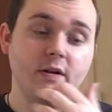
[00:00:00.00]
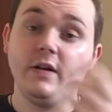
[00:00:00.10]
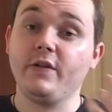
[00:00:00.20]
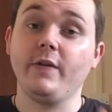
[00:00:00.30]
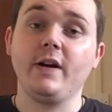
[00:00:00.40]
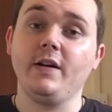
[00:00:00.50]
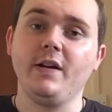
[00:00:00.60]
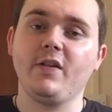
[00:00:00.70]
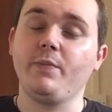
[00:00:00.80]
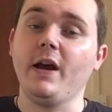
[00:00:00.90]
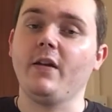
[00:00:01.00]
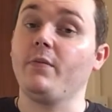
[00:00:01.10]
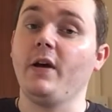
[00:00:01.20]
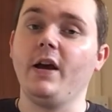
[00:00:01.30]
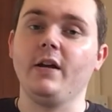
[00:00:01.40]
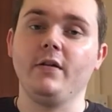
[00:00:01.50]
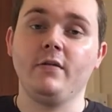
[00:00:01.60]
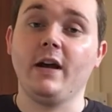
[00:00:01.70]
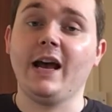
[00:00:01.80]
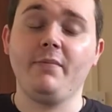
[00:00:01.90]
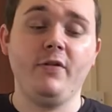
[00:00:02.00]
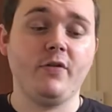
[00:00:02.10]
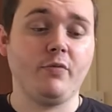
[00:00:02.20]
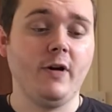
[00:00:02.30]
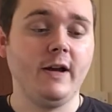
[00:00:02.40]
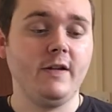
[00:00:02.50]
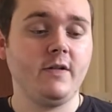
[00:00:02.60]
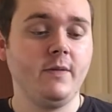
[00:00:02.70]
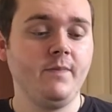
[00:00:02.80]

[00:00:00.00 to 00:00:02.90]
Something I didn't expect, but hey, a happy surprise.